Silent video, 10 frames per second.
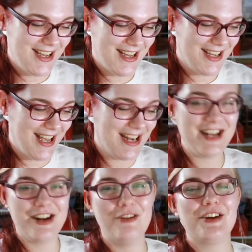And I
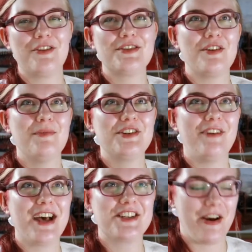know it goes so much
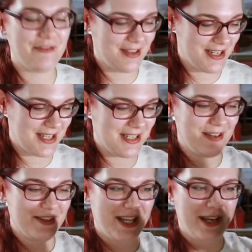faster after this because
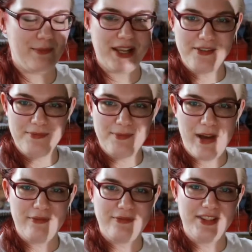there's like a big
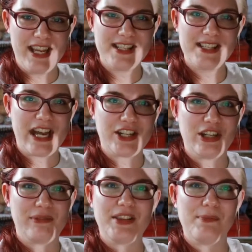lace
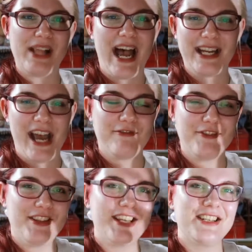section with the black after
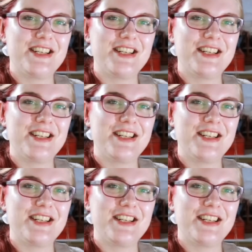this.